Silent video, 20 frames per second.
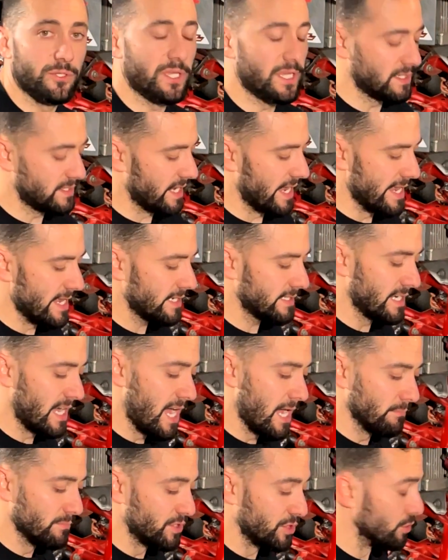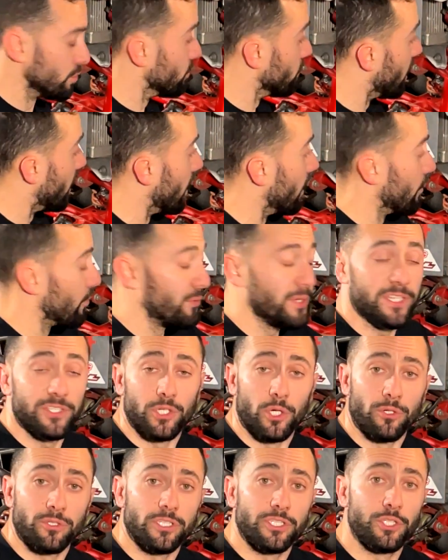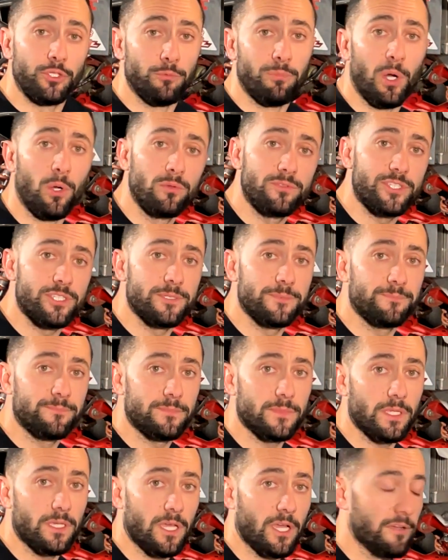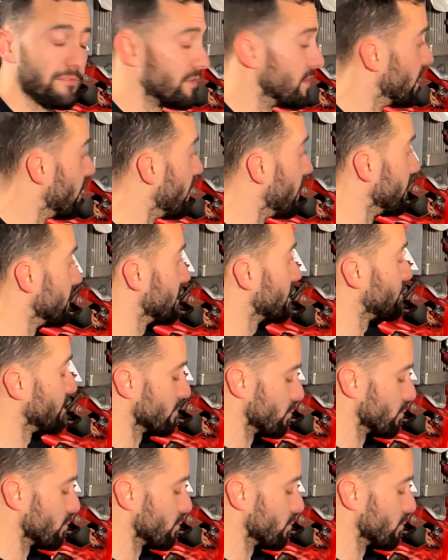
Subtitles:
could take time to retorque the 2 bolts of the electric